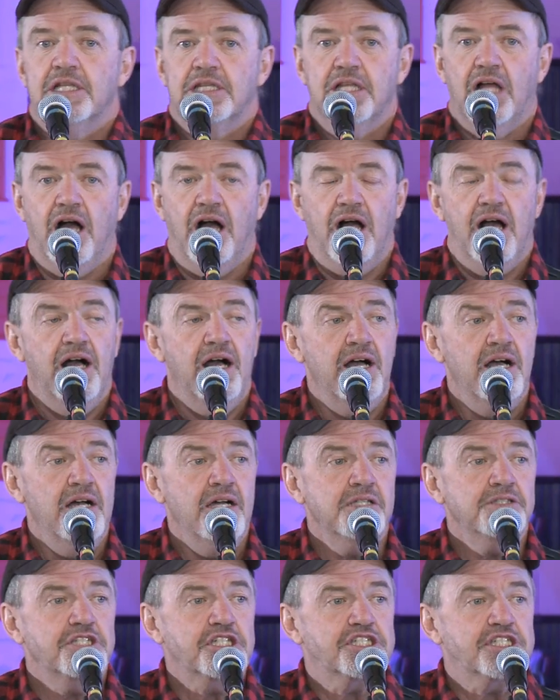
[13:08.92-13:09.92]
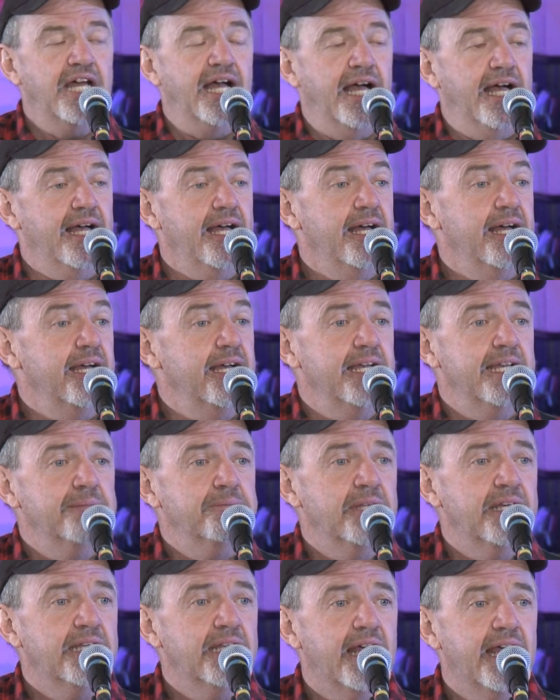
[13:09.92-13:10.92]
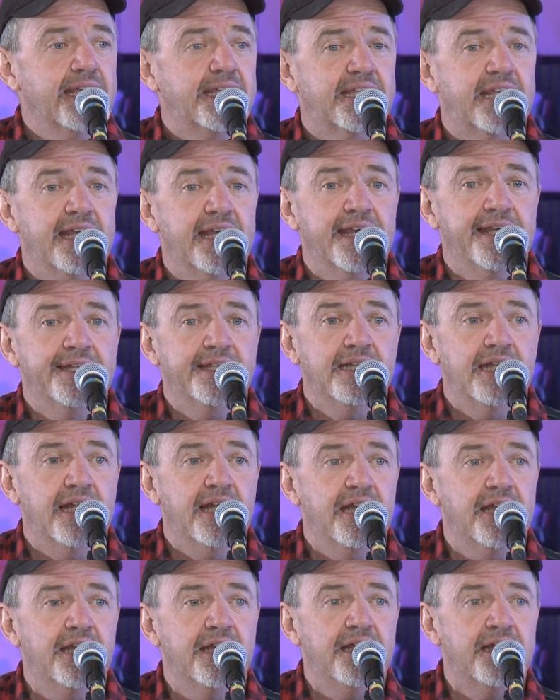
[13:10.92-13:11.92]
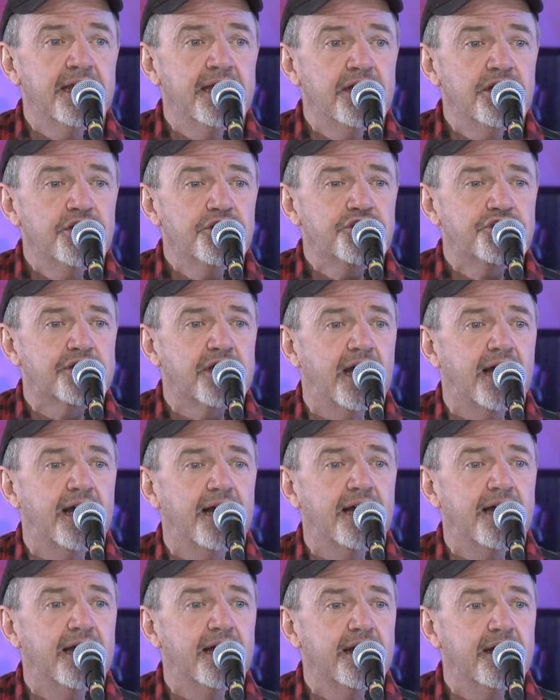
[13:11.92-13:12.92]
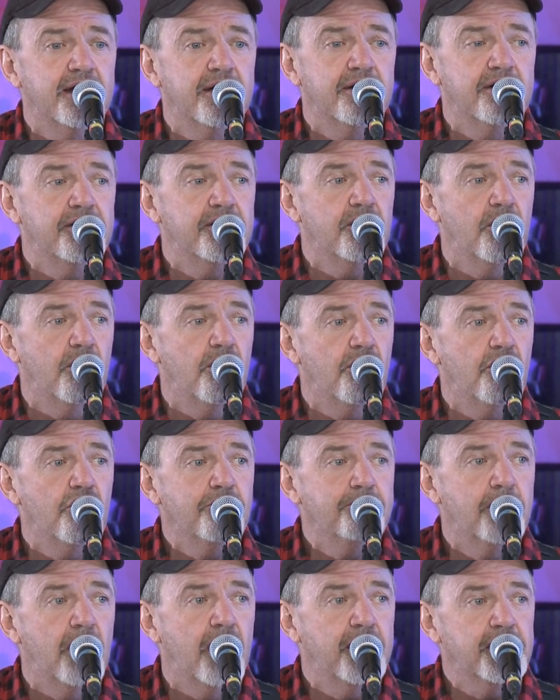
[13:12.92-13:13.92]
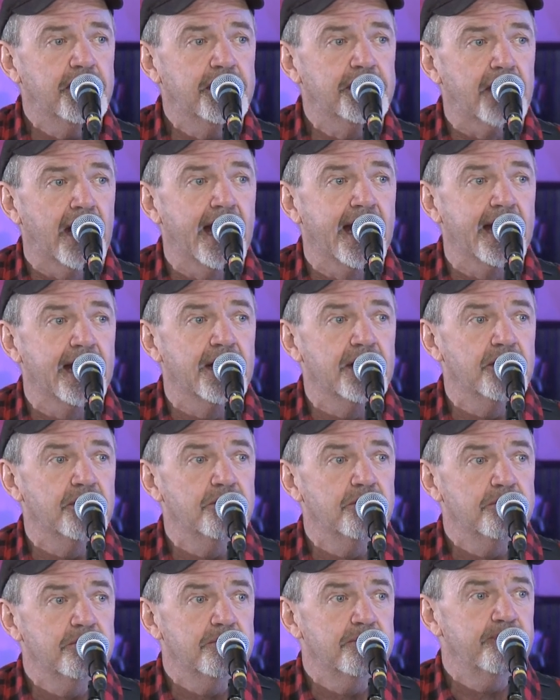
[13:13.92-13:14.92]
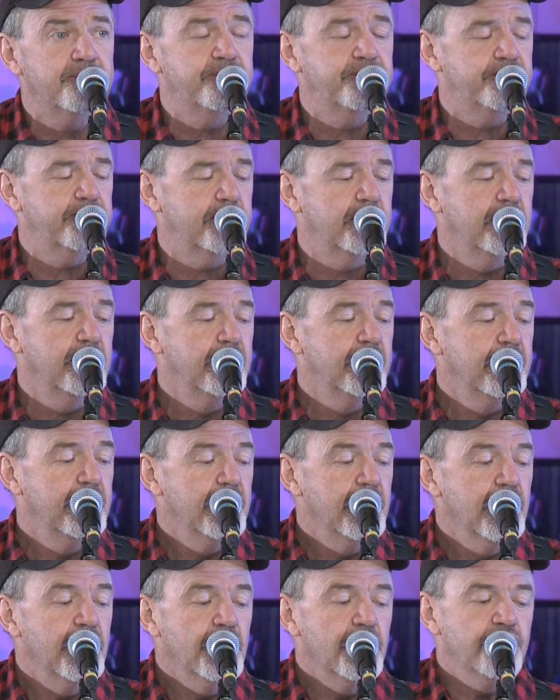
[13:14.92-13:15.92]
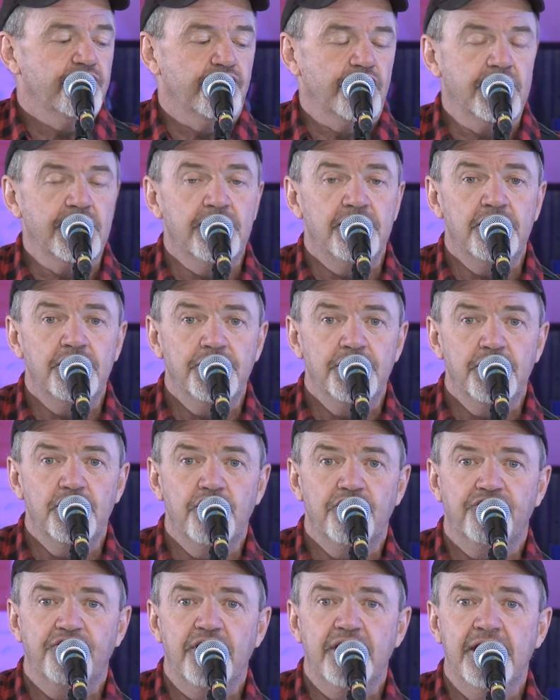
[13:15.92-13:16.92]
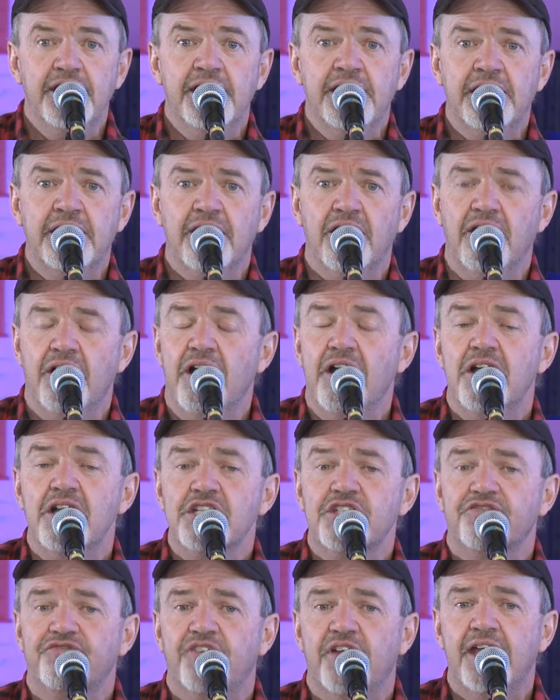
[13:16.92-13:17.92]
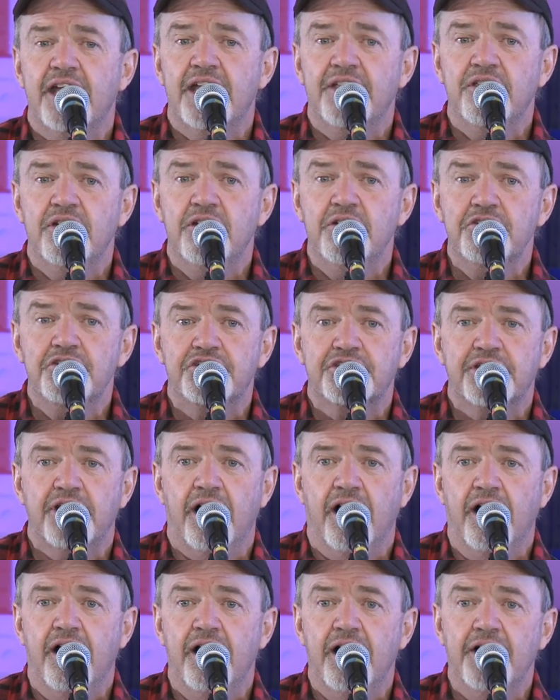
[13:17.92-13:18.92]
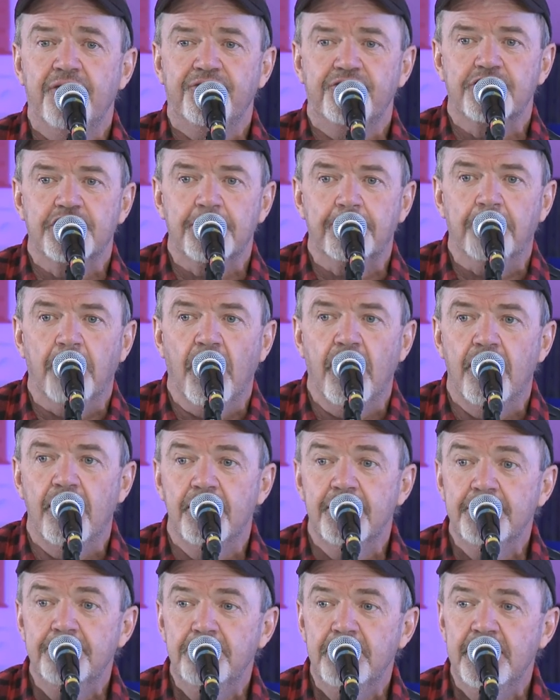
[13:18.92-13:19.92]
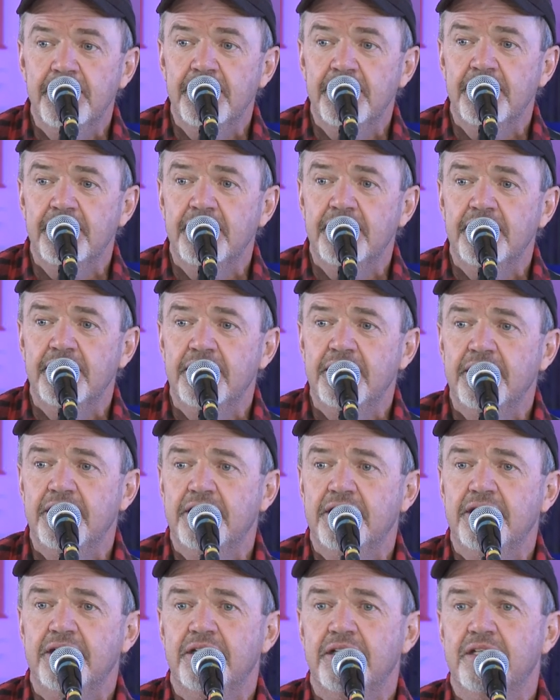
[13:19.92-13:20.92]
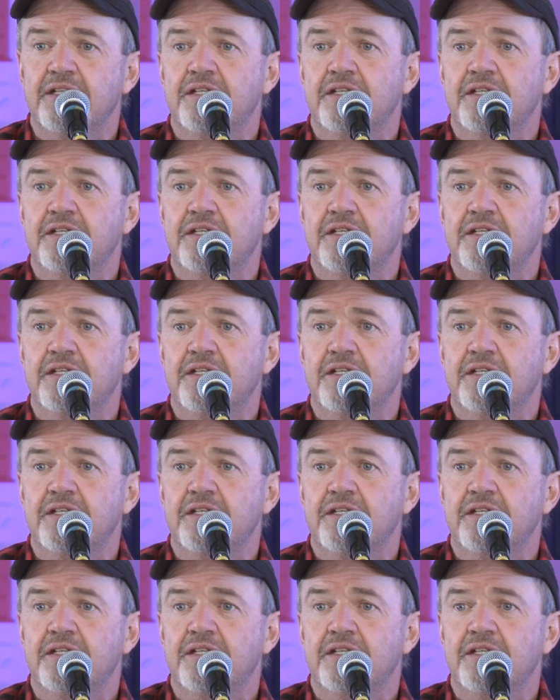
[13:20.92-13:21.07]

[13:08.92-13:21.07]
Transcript: Long's the time that I can lay this tired old body down. Feel your fingers feather soft upon me.